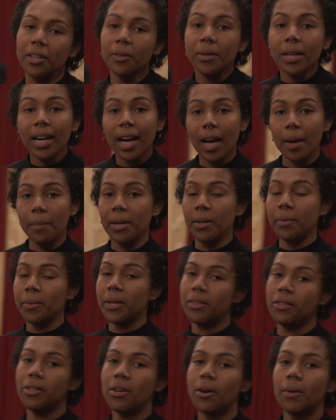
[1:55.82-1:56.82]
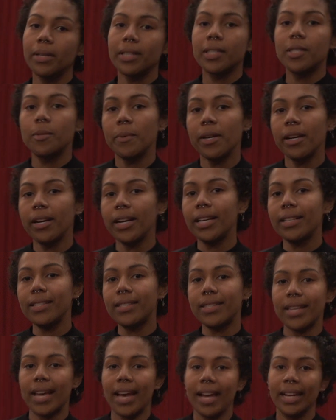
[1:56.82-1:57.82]
you can come in with no
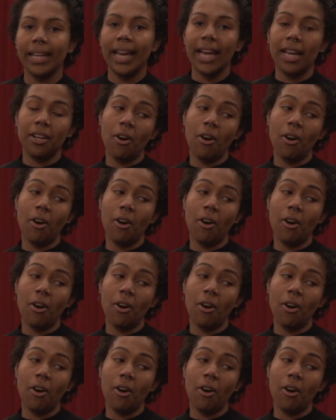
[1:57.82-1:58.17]
experience and gain